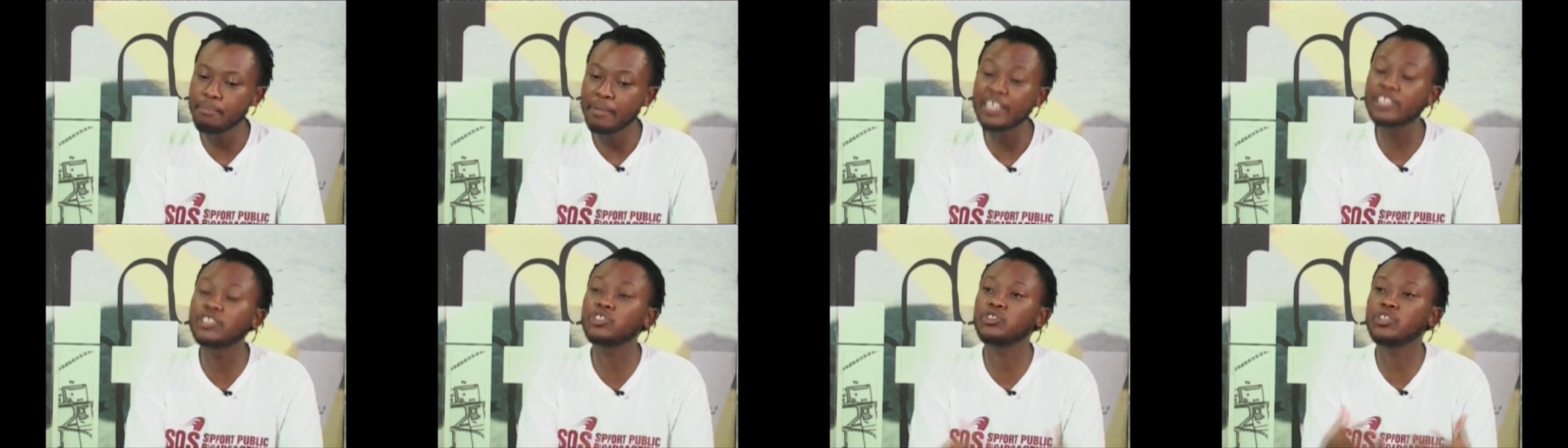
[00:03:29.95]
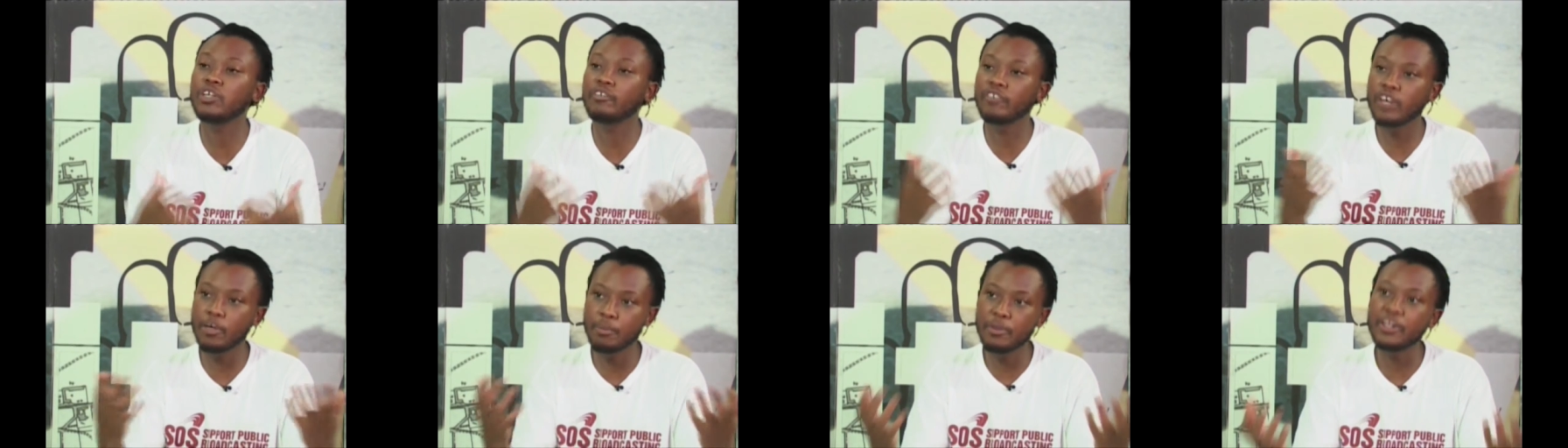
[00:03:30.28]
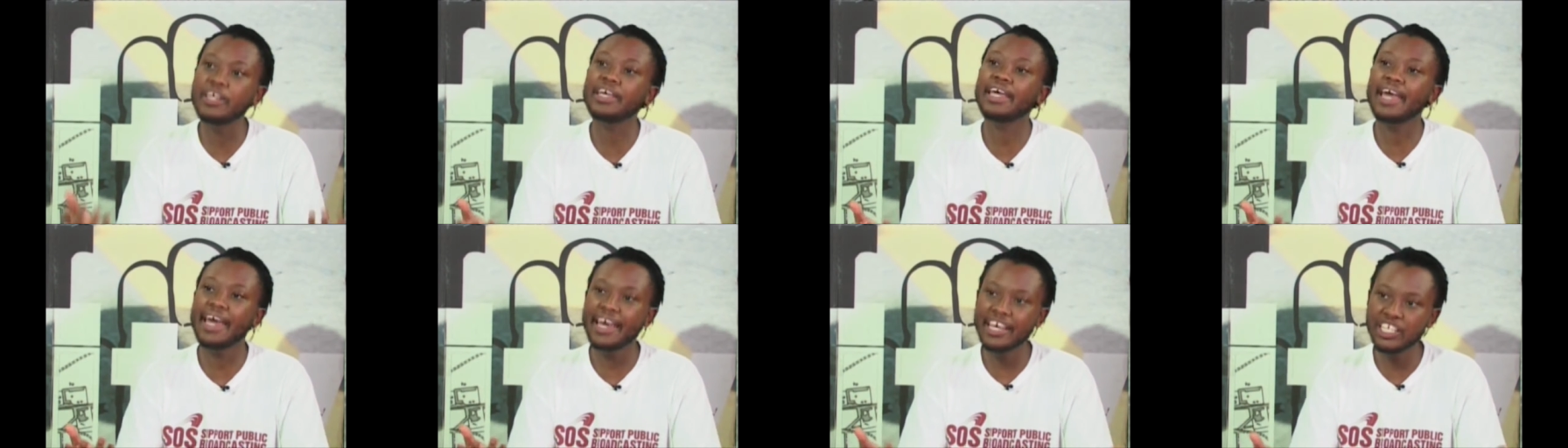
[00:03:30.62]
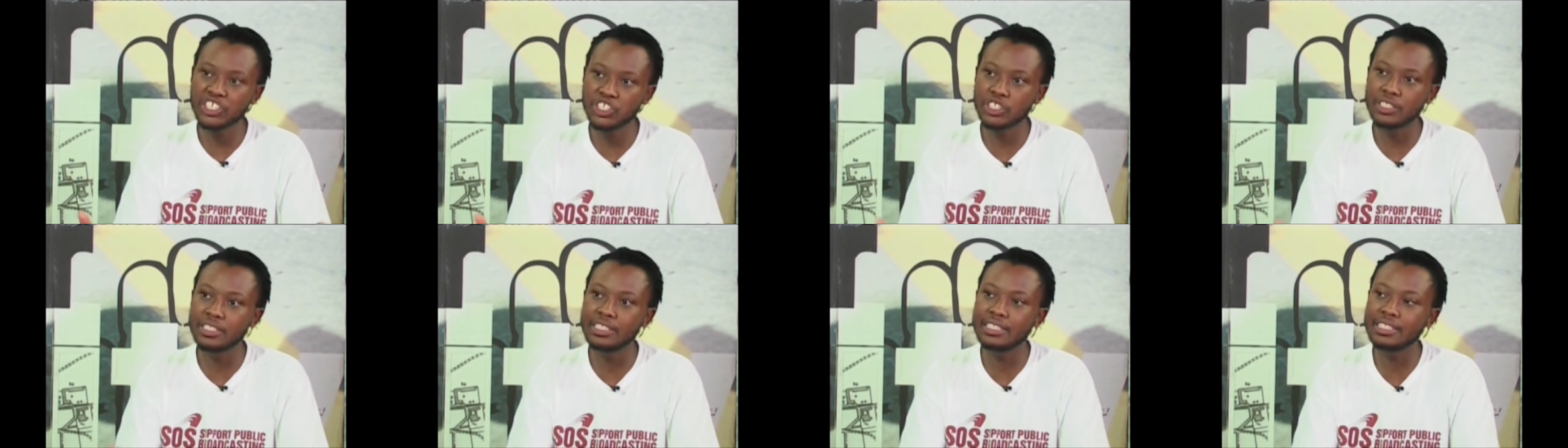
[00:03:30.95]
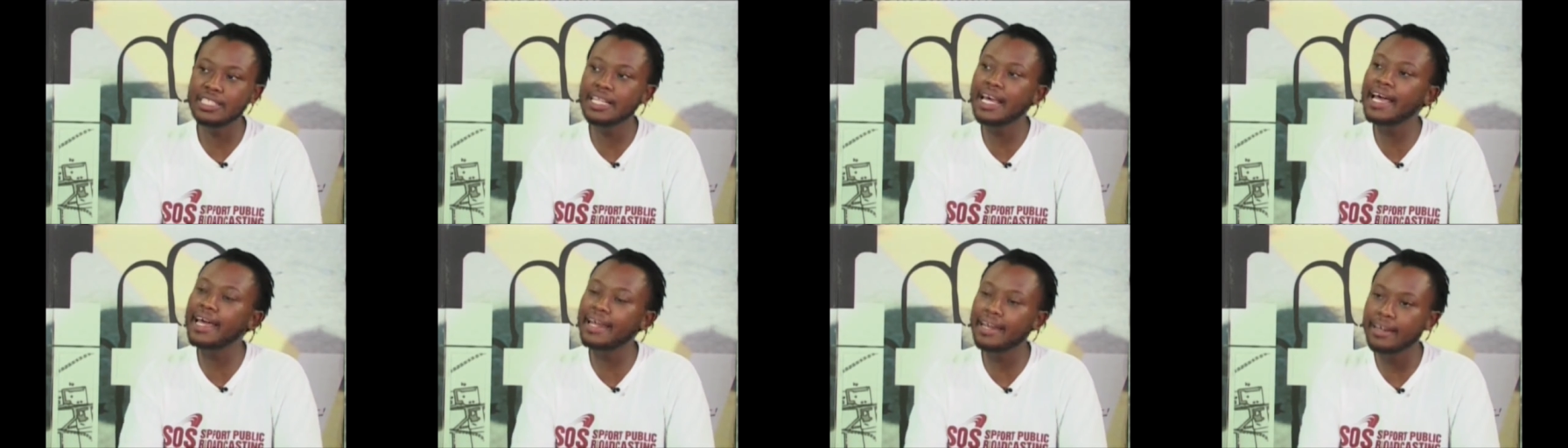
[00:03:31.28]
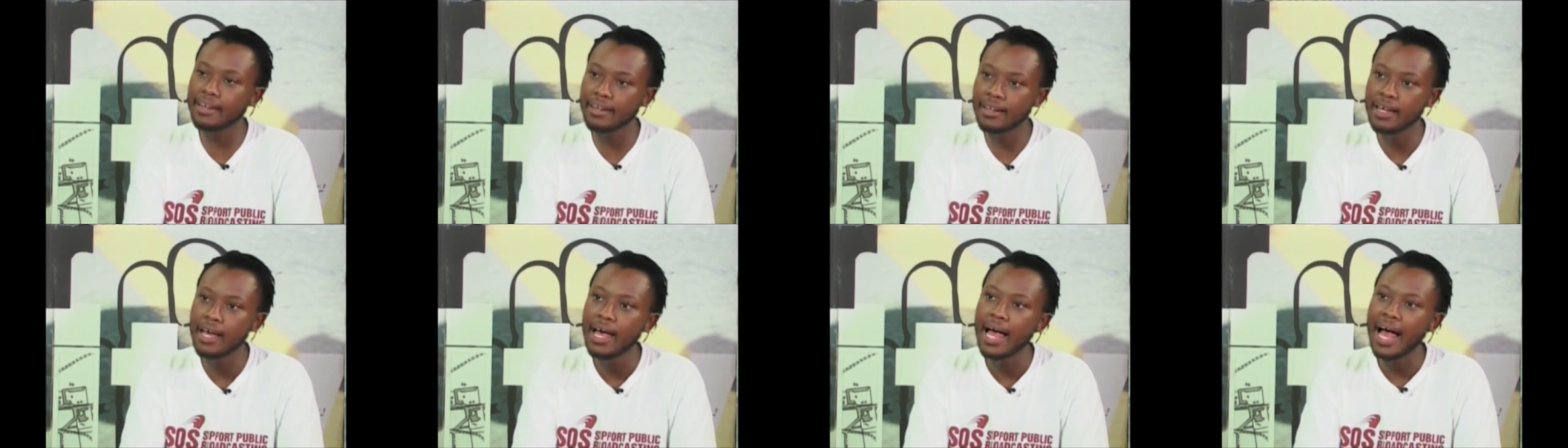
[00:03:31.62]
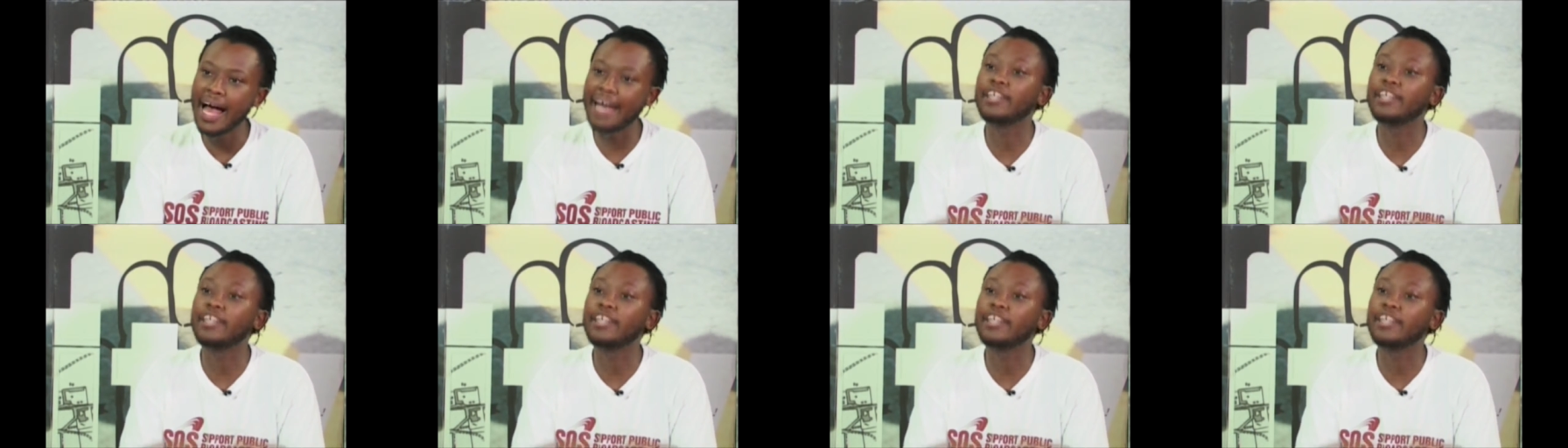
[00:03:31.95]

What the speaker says: Ministry of Communications then